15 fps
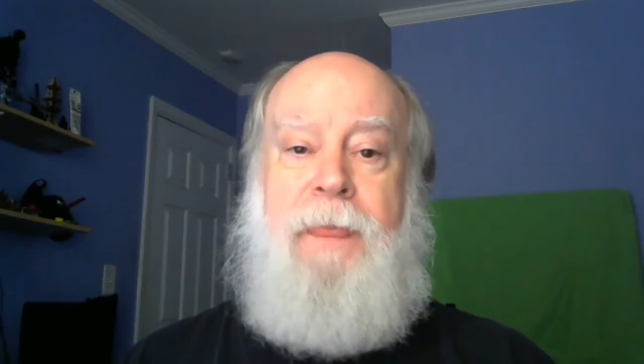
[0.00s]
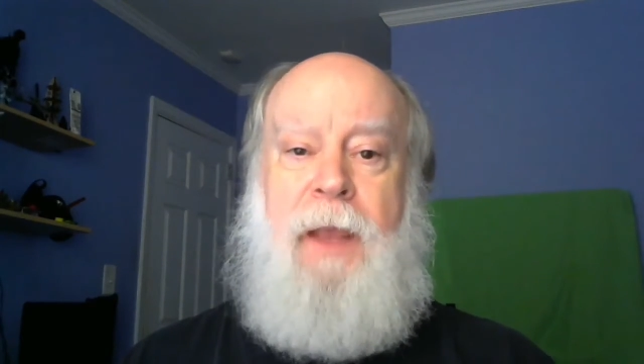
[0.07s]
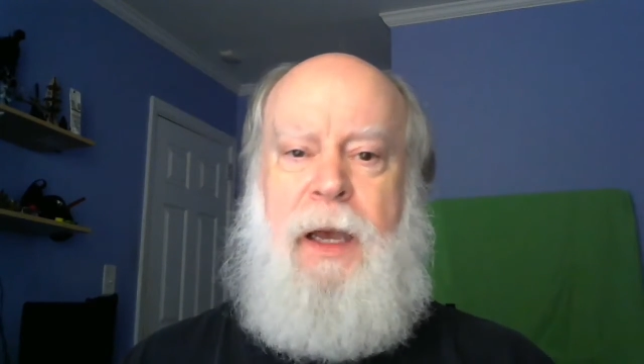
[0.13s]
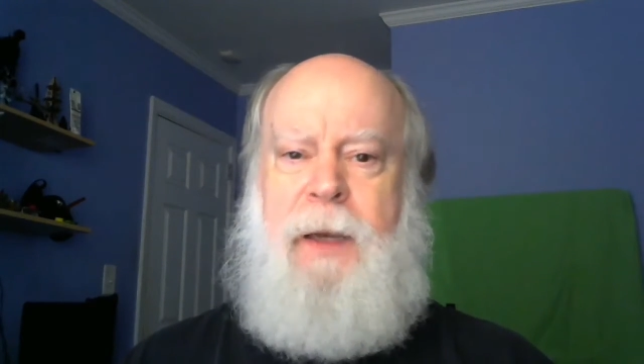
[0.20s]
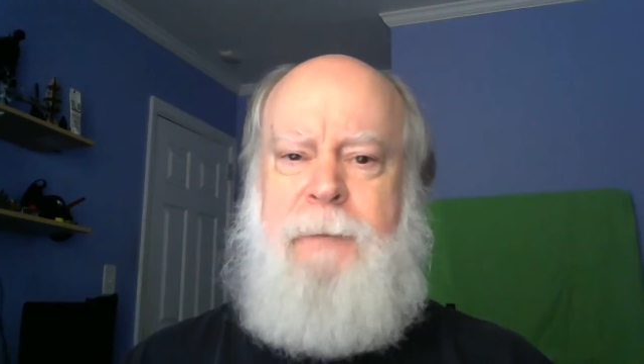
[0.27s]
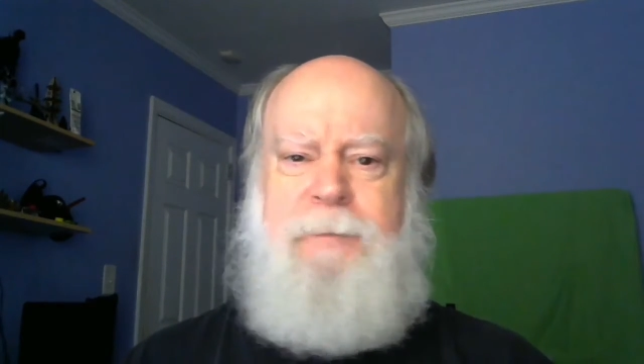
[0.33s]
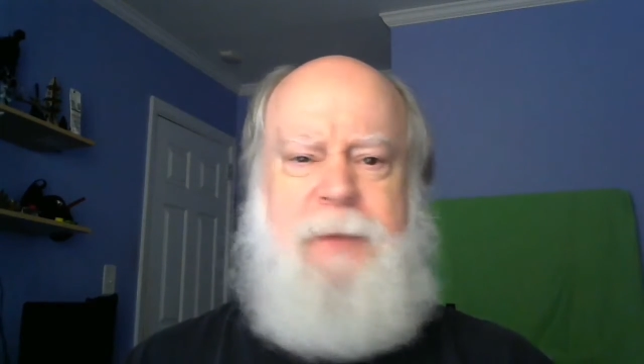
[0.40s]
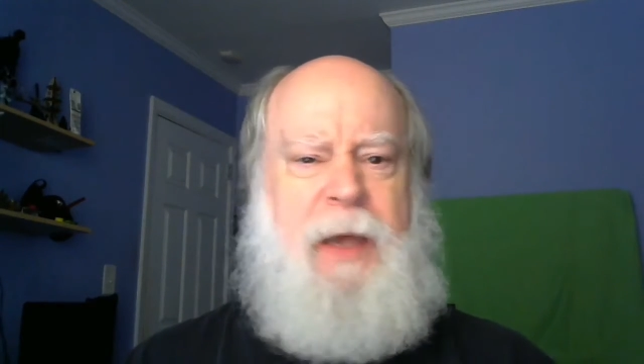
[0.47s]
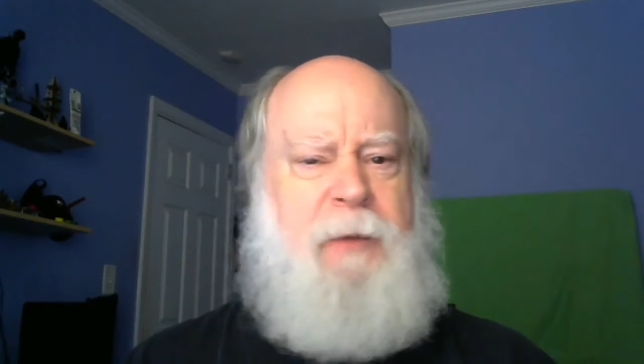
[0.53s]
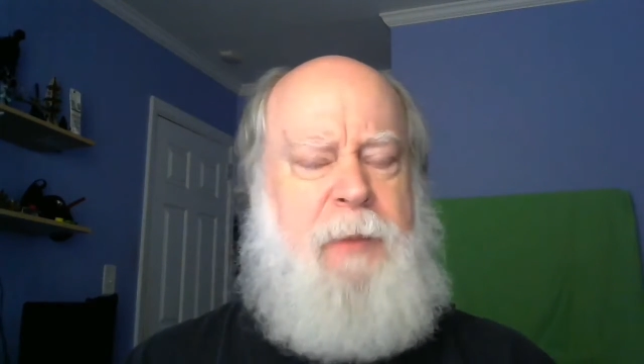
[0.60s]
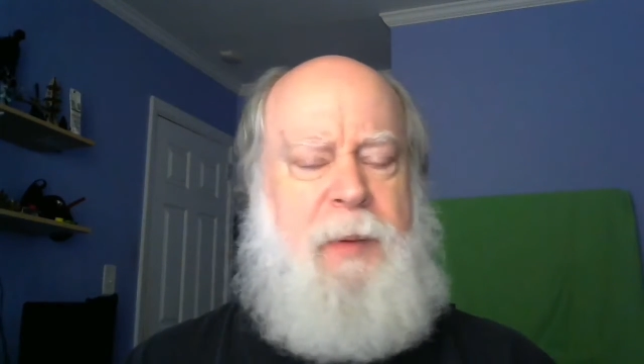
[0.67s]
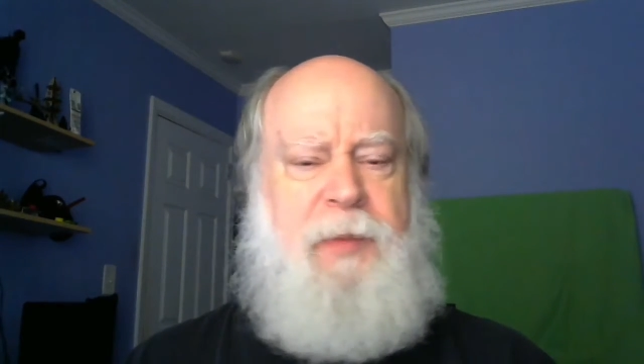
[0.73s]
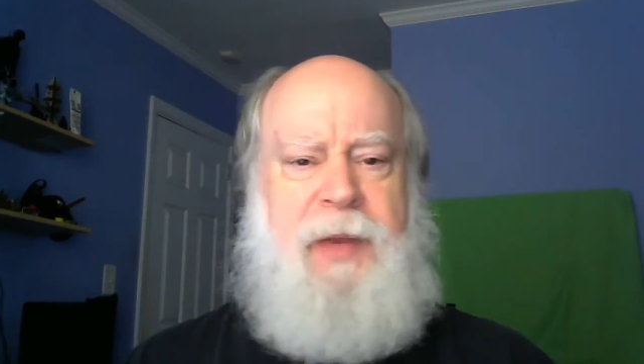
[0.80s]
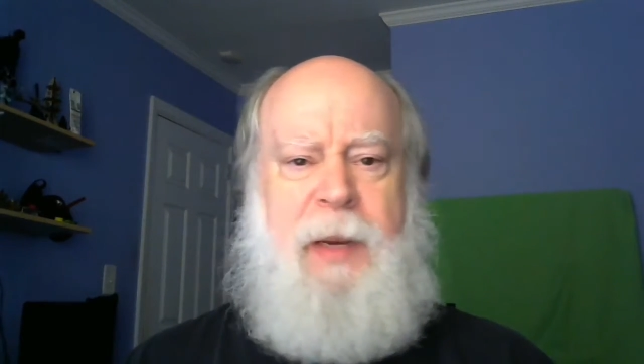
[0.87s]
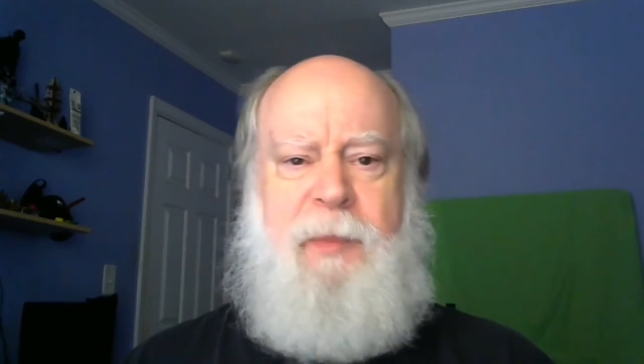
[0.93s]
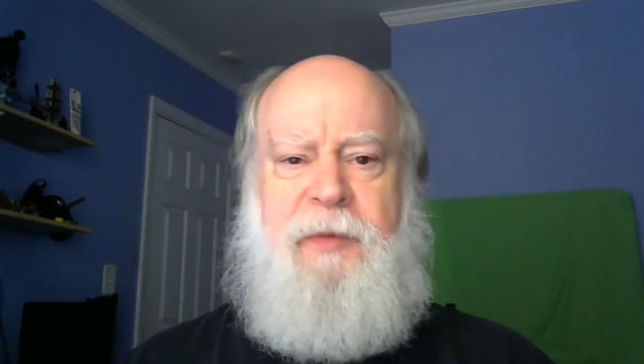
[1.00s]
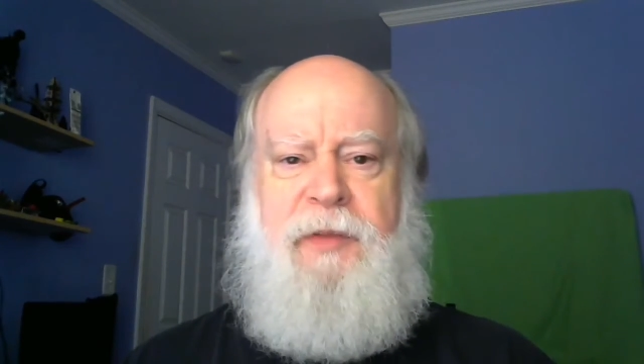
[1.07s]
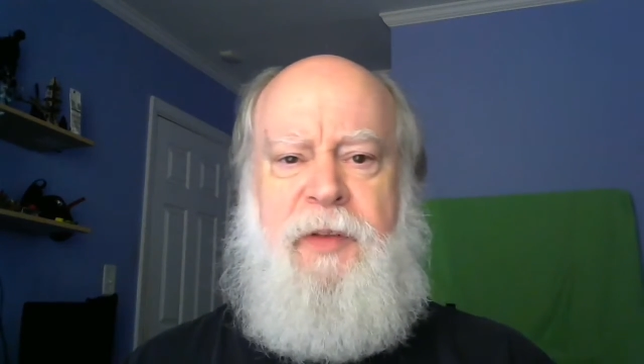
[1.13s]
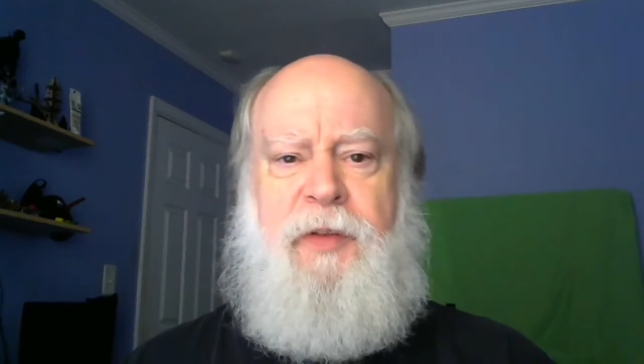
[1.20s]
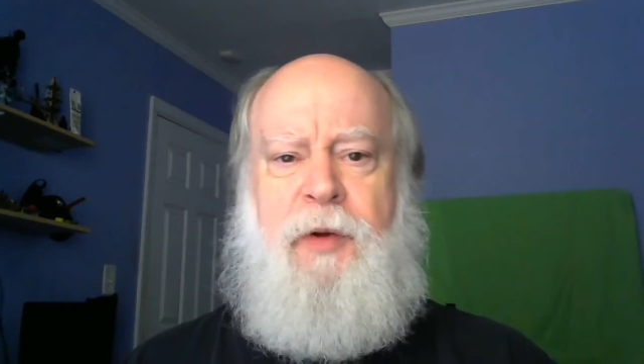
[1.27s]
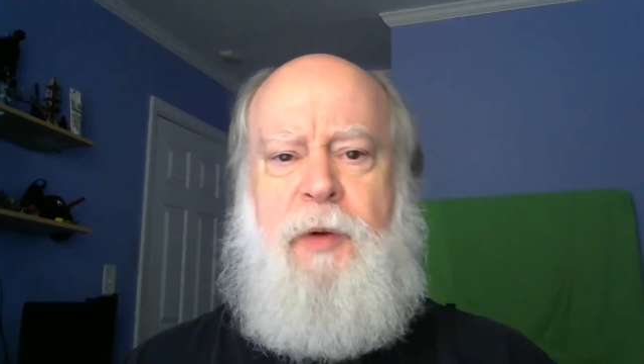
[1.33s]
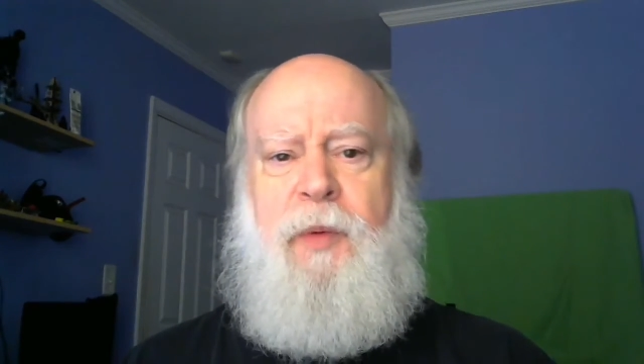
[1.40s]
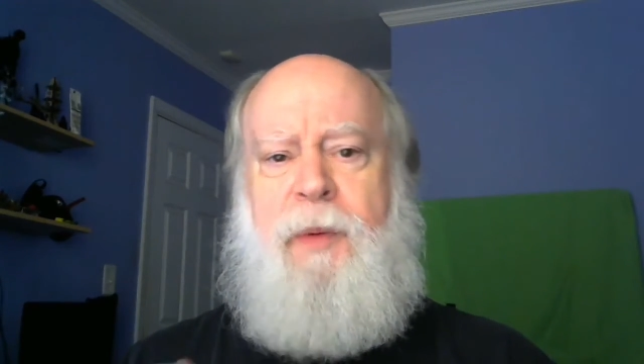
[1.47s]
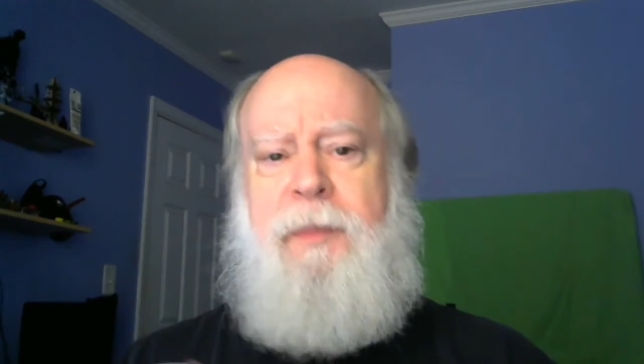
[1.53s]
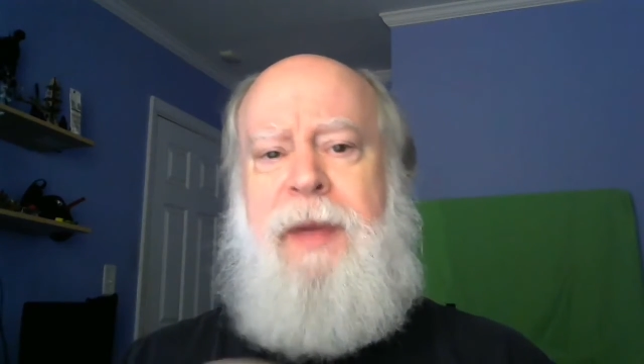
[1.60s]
Can't remember the name of the third one.